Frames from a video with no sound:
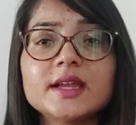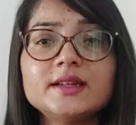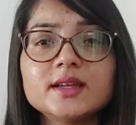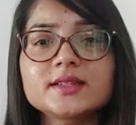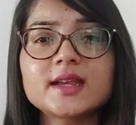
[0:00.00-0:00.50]

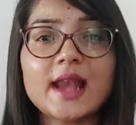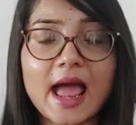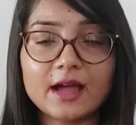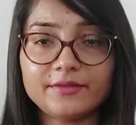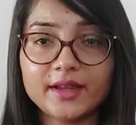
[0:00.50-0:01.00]
Industrial
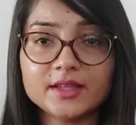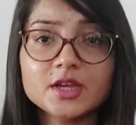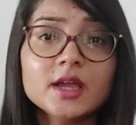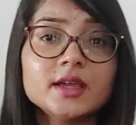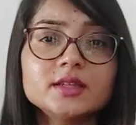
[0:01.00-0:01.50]

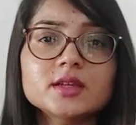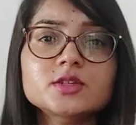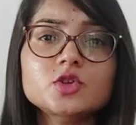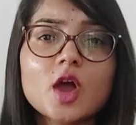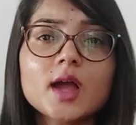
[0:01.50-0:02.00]
Average is a
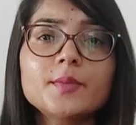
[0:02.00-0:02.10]
stock